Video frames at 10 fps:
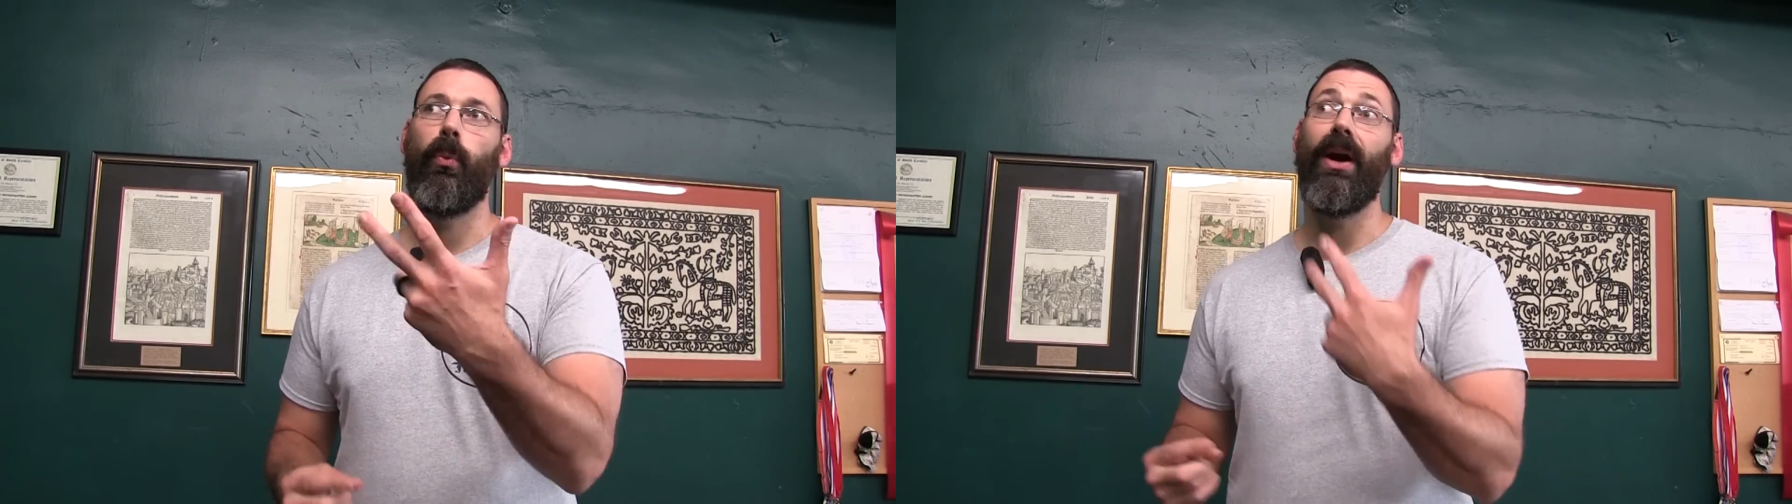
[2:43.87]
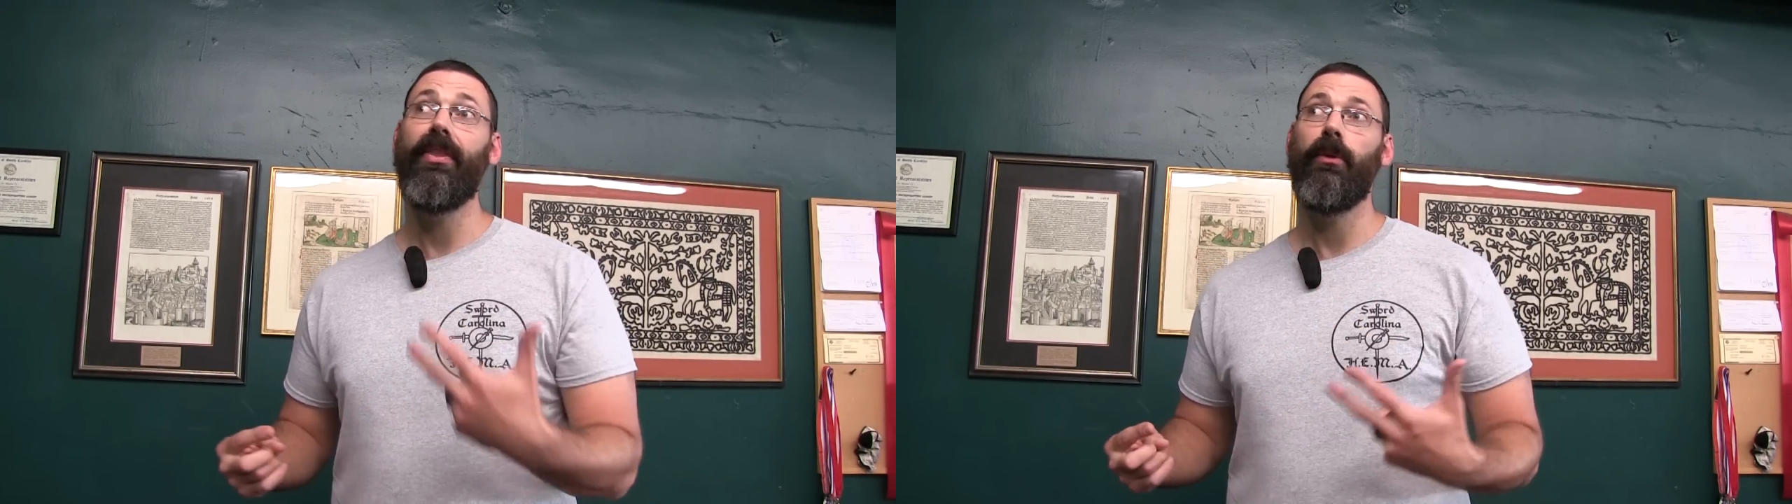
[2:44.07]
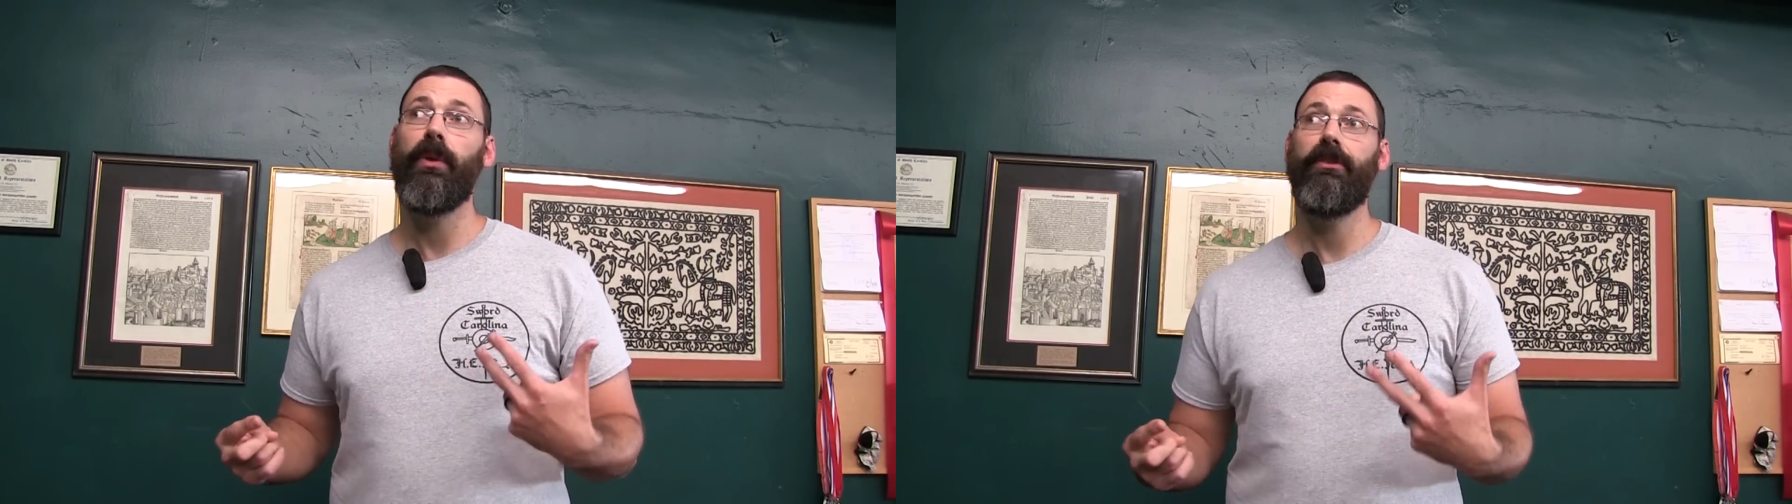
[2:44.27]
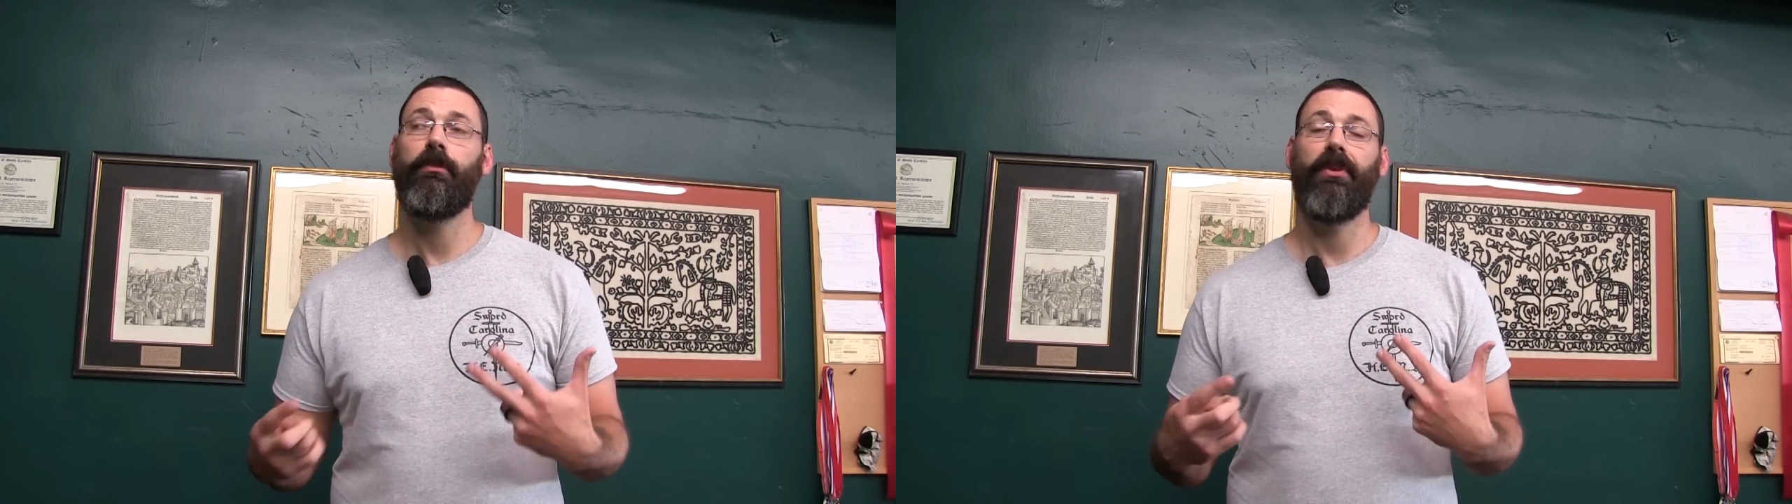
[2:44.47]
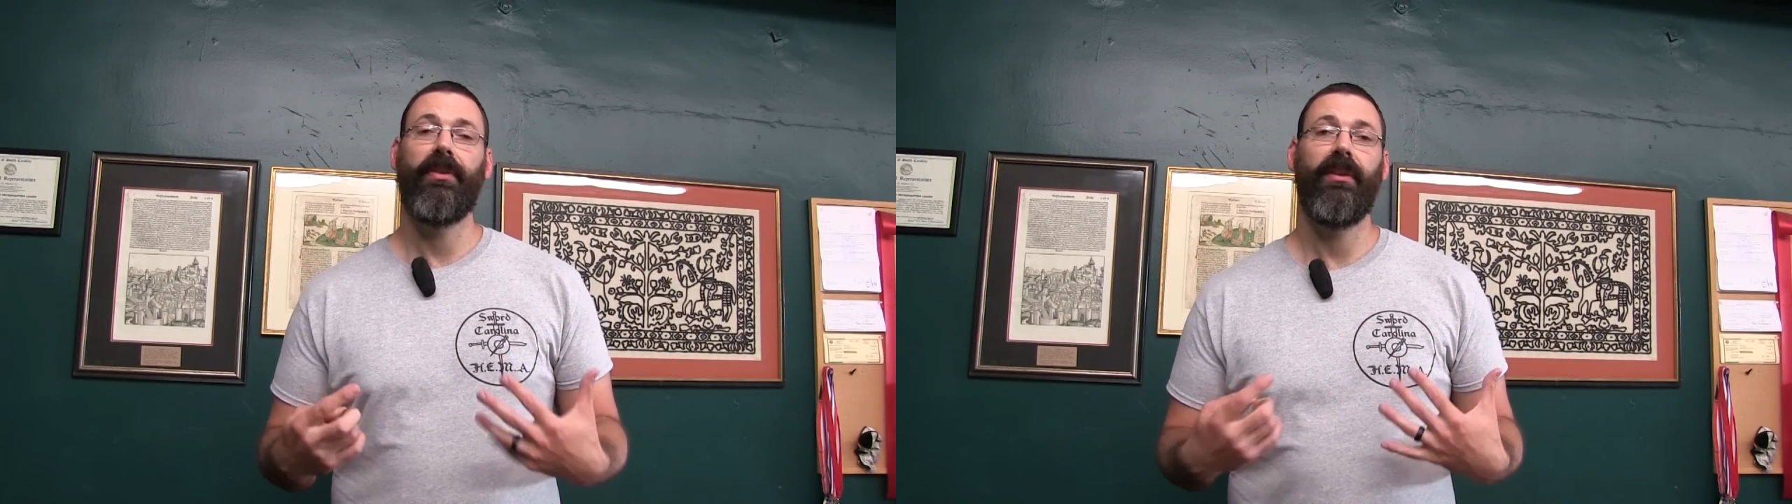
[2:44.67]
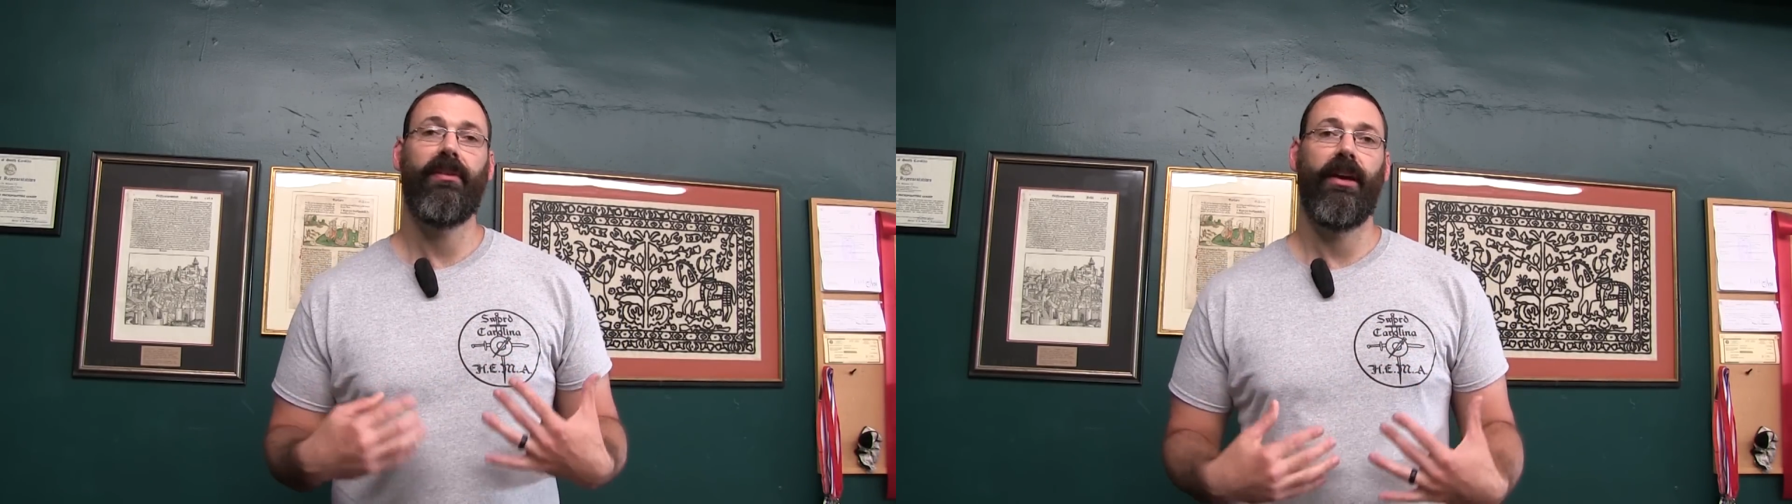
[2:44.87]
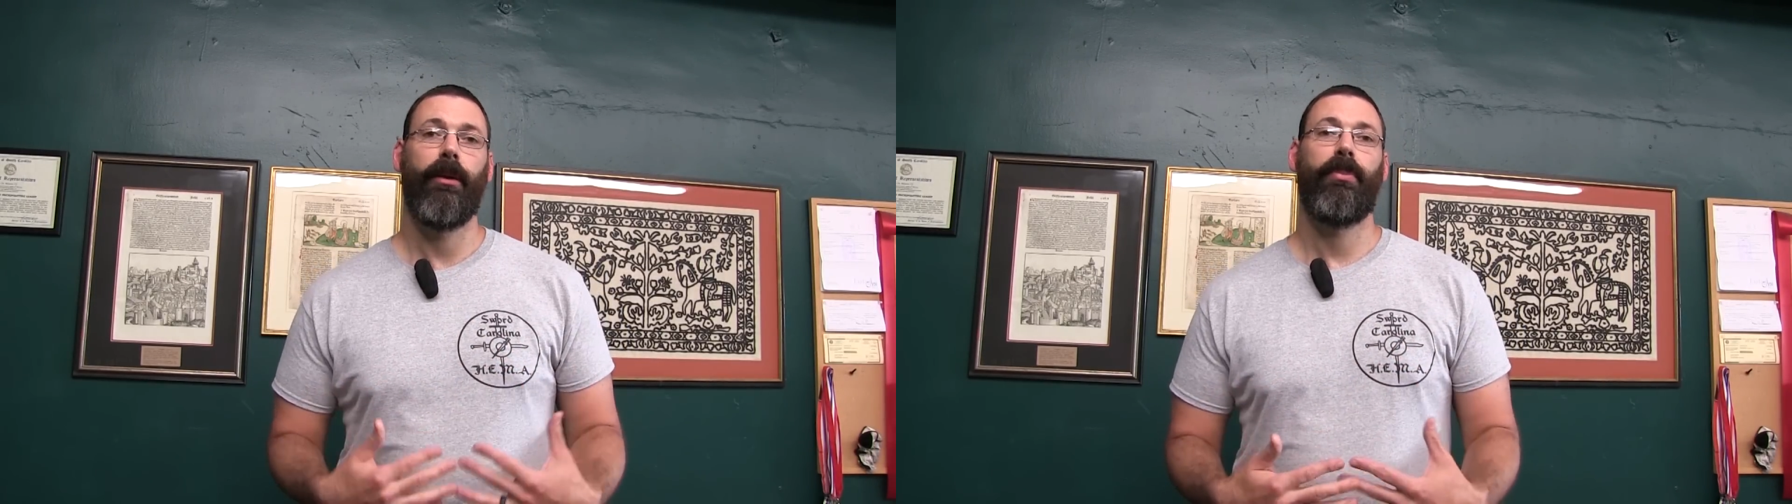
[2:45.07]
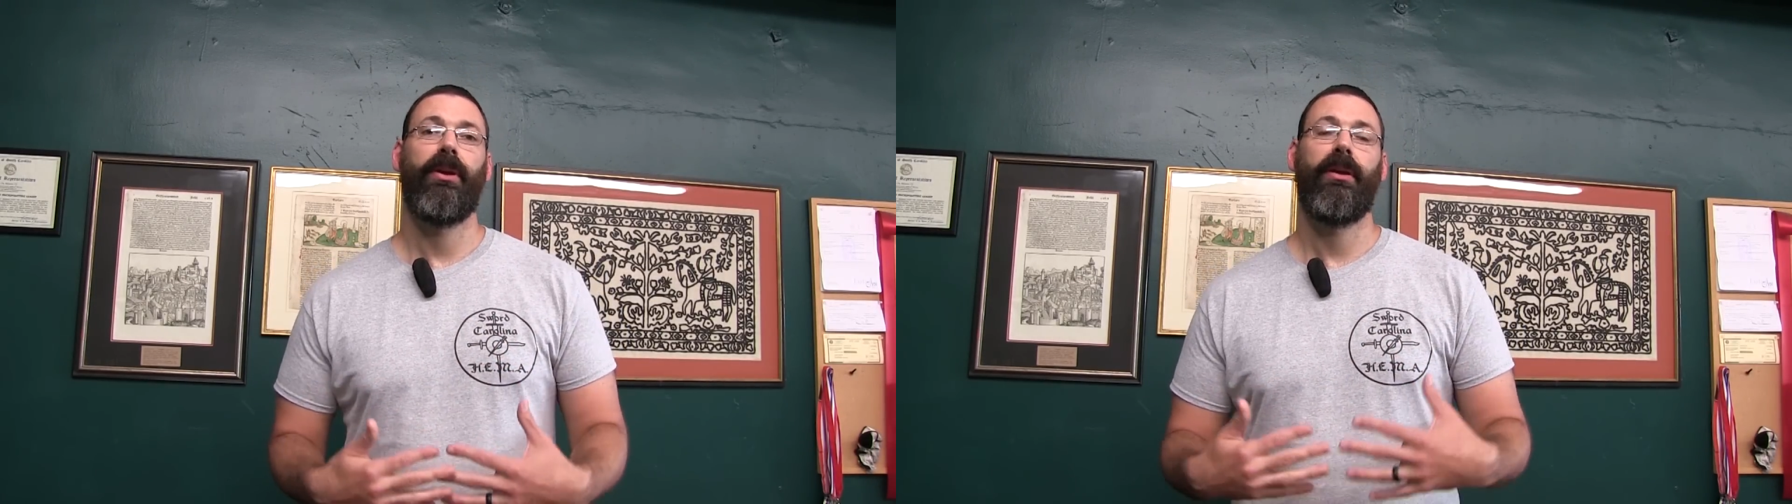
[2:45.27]
The way that we split this
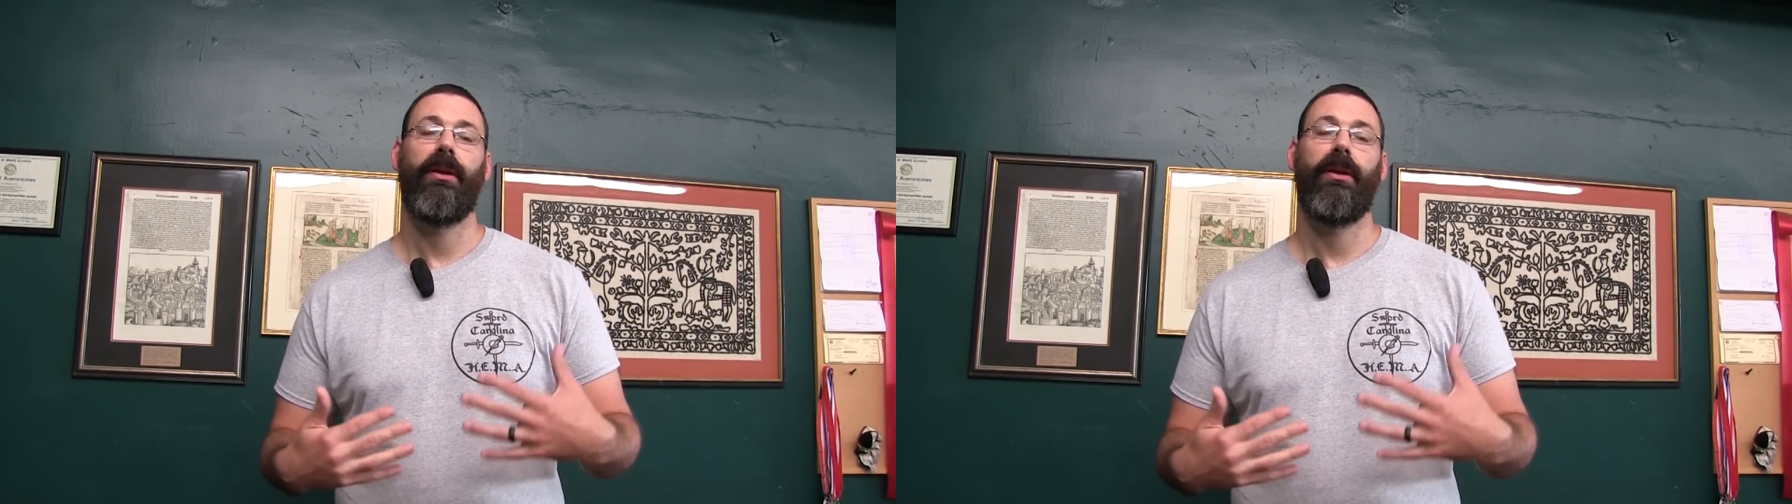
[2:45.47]
up